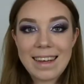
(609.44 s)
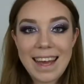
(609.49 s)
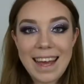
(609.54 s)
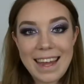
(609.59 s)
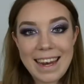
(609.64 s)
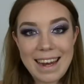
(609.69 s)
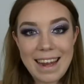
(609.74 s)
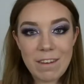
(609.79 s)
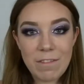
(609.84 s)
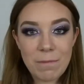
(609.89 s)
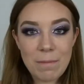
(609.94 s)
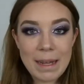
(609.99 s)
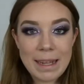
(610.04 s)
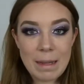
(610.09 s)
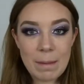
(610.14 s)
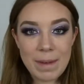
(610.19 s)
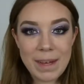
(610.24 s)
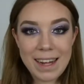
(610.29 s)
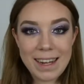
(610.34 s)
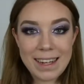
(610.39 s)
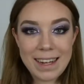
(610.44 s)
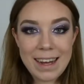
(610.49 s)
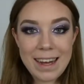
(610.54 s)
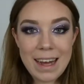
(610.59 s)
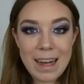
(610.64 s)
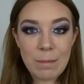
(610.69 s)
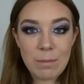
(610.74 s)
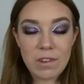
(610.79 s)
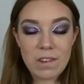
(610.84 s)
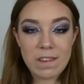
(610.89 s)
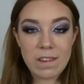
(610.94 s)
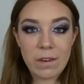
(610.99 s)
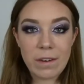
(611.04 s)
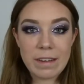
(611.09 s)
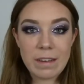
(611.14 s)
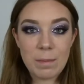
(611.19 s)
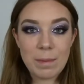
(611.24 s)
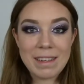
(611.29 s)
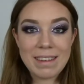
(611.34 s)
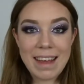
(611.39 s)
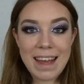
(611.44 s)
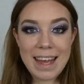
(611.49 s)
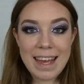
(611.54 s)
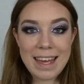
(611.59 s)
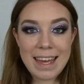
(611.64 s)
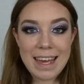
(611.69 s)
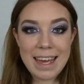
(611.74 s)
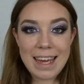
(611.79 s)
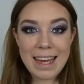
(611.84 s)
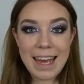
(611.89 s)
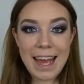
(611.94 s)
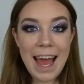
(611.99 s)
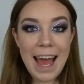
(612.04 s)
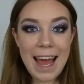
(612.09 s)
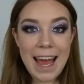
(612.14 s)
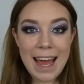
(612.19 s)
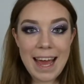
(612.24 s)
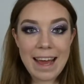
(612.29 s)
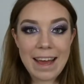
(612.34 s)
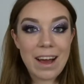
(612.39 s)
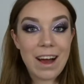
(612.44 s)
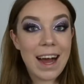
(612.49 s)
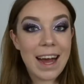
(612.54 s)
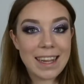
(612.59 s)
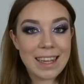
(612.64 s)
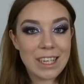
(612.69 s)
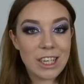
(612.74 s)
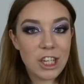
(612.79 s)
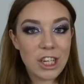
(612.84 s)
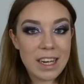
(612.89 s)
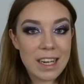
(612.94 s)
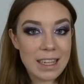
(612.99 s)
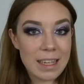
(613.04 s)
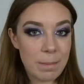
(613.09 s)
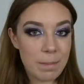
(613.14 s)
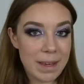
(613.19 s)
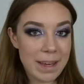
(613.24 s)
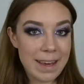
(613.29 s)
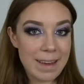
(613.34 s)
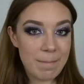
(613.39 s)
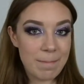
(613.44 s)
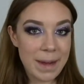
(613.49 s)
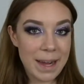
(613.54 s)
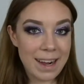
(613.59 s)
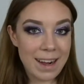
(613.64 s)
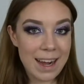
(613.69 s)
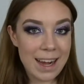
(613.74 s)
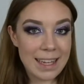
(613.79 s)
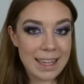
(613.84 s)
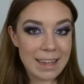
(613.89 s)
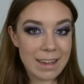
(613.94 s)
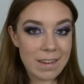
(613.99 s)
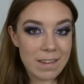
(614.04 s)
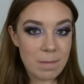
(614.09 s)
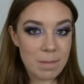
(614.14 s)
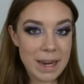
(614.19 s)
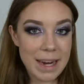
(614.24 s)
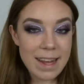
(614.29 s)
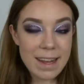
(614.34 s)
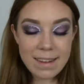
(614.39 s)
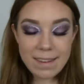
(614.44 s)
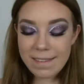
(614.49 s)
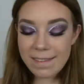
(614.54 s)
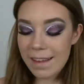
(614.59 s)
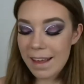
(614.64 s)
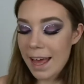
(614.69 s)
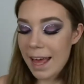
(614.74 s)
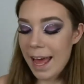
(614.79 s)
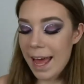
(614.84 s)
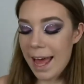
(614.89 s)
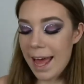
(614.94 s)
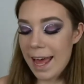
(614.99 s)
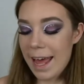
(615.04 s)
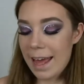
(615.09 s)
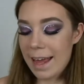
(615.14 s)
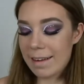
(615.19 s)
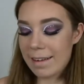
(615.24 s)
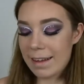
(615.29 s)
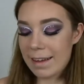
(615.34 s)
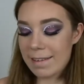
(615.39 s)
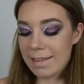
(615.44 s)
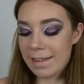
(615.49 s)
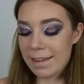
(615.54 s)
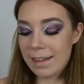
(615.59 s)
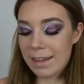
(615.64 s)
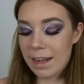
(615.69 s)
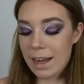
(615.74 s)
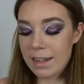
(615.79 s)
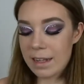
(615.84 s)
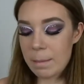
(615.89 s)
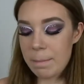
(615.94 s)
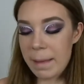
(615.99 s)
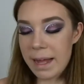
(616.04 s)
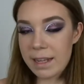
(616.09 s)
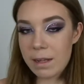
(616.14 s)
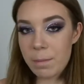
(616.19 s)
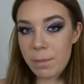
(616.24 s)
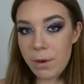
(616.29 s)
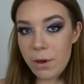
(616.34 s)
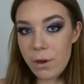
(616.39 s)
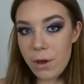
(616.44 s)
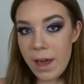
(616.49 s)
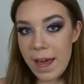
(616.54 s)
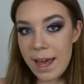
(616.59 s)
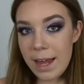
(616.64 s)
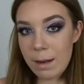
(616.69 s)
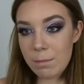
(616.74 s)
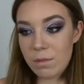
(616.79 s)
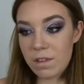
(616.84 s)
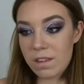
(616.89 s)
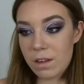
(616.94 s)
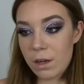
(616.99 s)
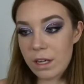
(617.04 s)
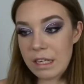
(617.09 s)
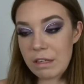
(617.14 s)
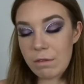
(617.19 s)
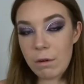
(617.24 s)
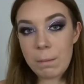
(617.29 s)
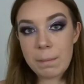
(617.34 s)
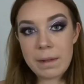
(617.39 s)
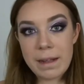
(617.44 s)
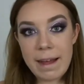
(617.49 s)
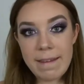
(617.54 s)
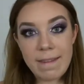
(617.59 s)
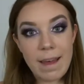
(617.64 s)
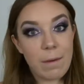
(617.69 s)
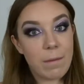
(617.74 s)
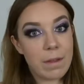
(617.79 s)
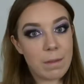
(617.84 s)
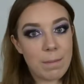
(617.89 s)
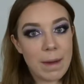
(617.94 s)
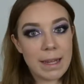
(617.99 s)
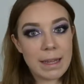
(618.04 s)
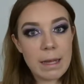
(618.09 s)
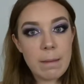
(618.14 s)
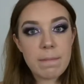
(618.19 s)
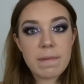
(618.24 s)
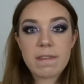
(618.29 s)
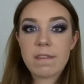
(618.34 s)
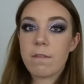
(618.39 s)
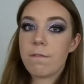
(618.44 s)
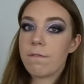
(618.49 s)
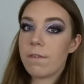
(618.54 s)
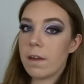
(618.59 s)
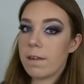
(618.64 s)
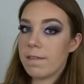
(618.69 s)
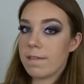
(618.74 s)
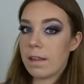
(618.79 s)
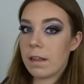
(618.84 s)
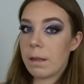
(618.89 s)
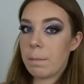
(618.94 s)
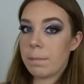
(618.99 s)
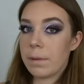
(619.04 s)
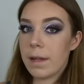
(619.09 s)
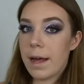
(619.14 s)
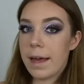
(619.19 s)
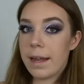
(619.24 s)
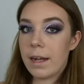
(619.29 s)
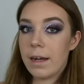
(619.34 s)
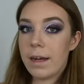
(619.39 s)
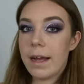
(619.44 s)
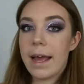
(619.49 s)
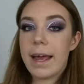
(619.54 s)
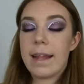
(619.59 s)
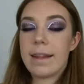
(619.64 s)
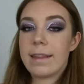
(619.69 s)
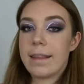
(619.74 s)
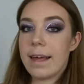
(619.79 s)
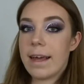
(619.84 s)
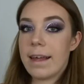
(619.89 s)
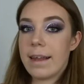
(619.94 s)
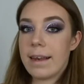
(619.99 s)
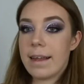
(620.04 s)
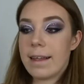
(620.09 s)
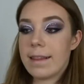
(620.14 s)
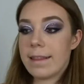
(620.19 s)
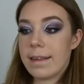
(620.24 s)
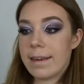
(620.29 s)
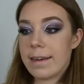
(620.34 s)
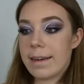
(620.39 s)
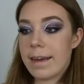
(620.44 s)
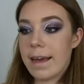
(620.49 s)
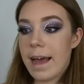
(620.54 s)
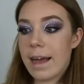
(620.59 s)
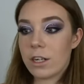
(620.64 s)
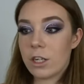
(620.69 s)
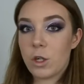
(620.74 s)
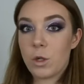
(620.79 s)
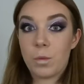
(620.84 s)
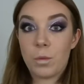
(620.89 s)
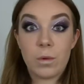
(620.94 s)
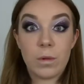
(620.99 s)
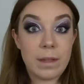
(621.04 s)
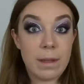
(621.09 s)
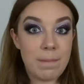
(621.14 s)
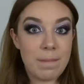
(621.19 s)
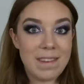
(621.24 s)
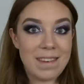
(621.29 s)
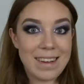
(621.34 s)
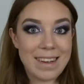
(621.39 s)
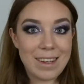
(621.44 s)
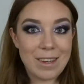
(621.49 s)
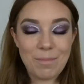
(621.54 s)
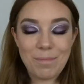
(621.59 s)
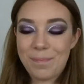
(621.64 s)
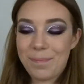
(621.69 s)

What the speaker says: And now now for my lip colour, I'm just going to be taking a Kylie Jenner lip kit by Kylie Cosmetics, and it is in the colour Malibu, and I'm just going to apply that with my lips. First the lip liner and then the actual lipstick.